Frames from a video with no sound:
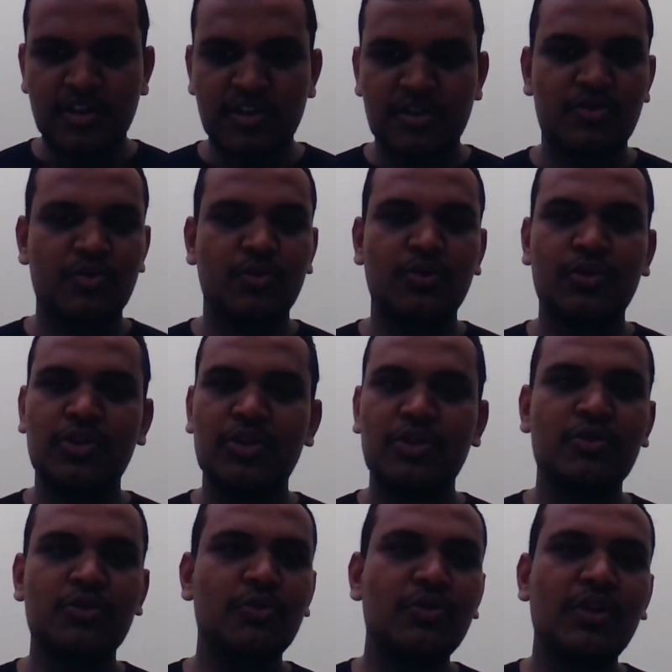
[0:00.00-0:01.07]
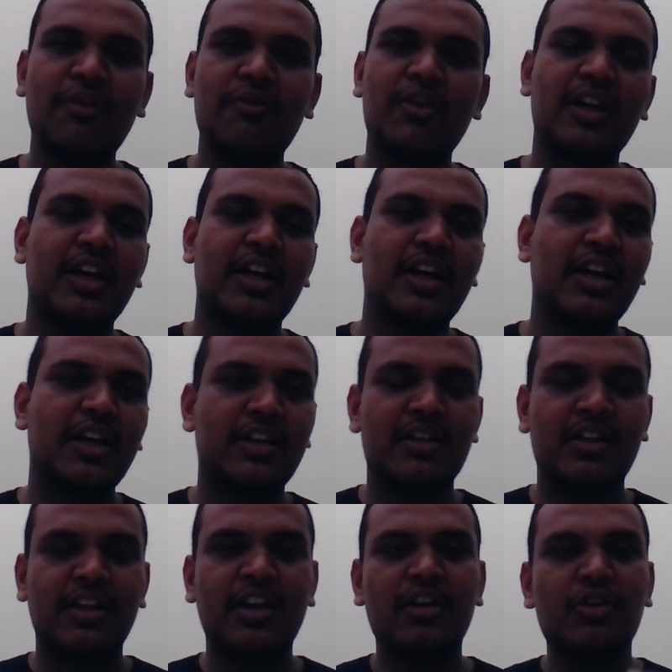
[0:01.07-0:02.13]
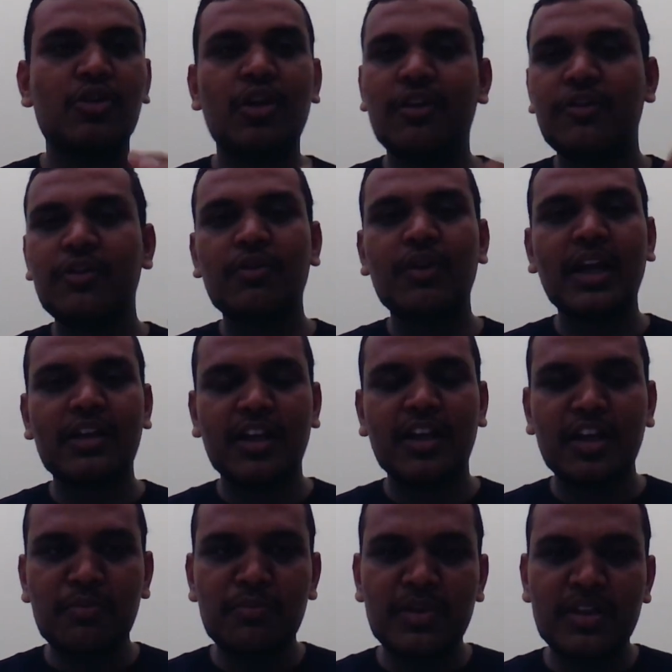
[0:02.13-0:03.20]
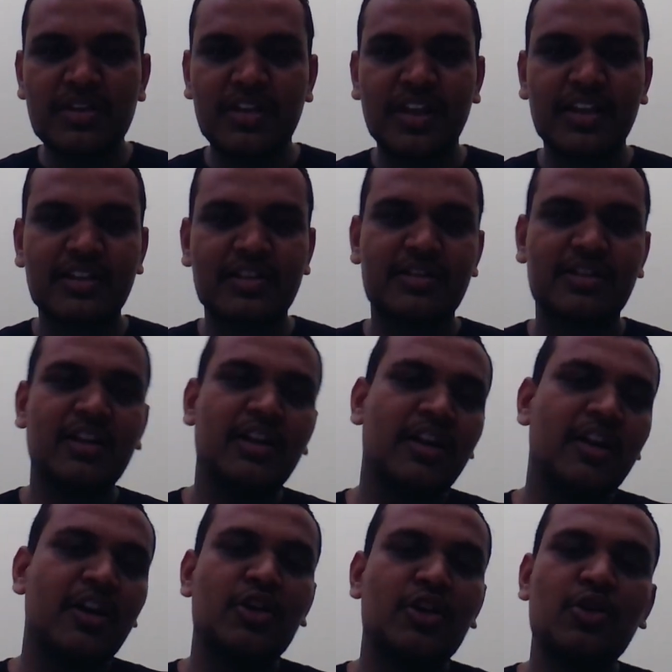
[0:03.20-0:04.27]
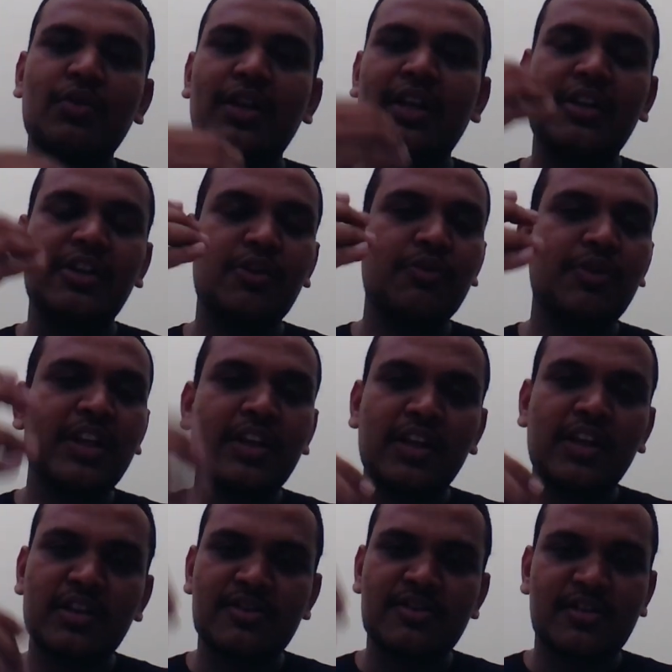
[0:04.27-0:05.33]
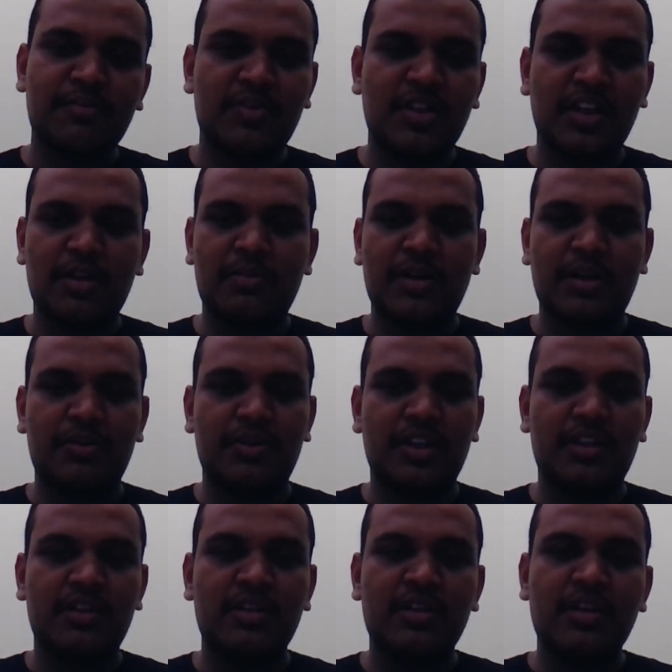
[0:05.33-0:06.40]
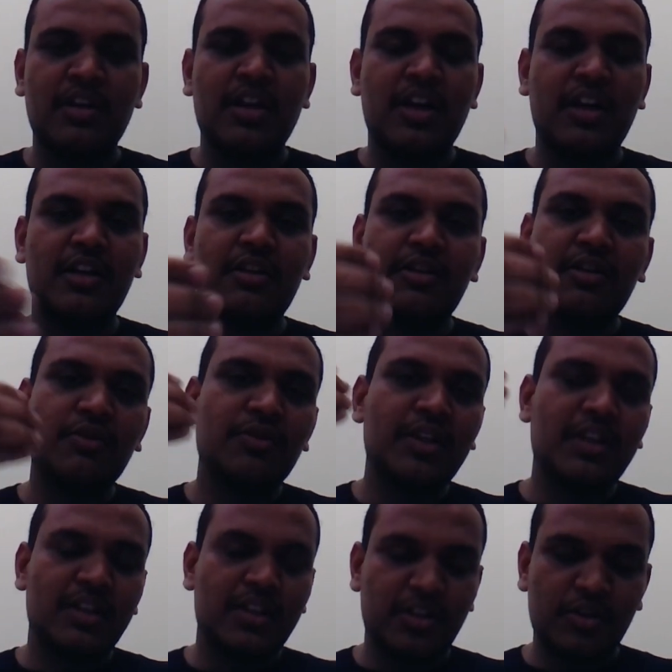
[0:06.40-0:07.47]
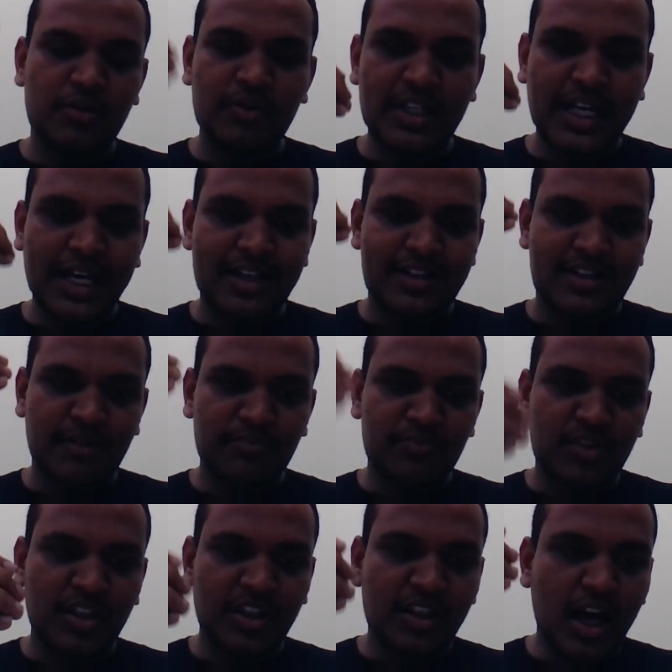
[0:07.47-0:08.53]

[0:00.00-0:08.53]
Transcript: So you never if you get any mistakes, you will learn something about it. You will get some